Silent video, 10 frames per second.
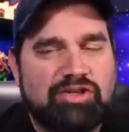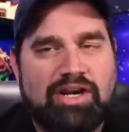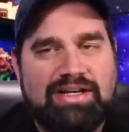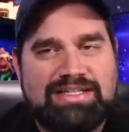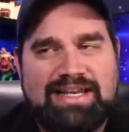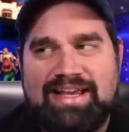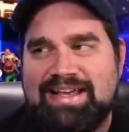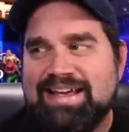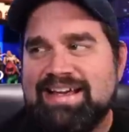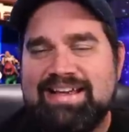trying to
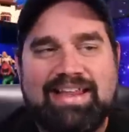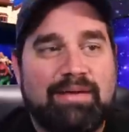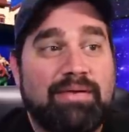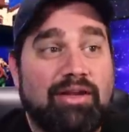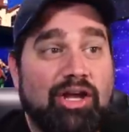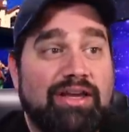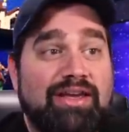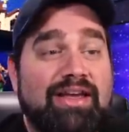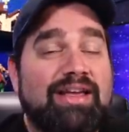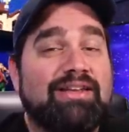say lie, but
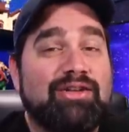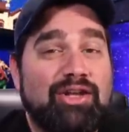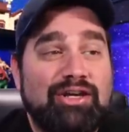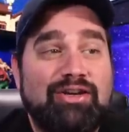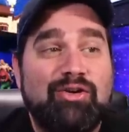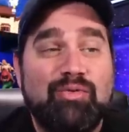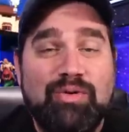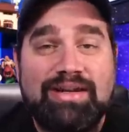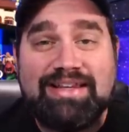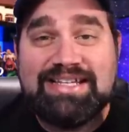look who
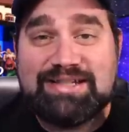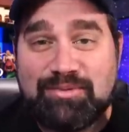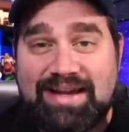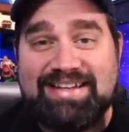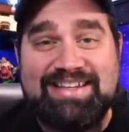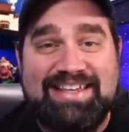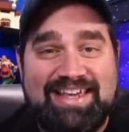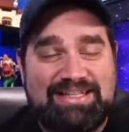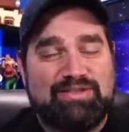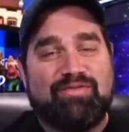really swayed the
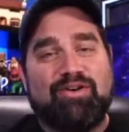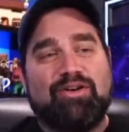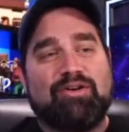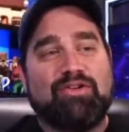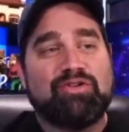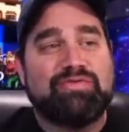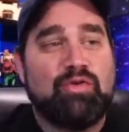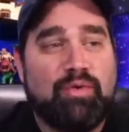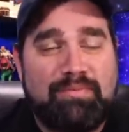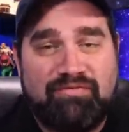case for her. Those of you
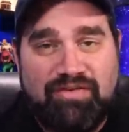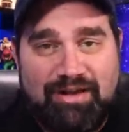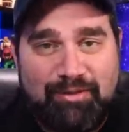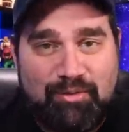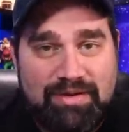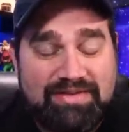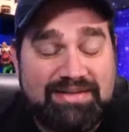who have been following with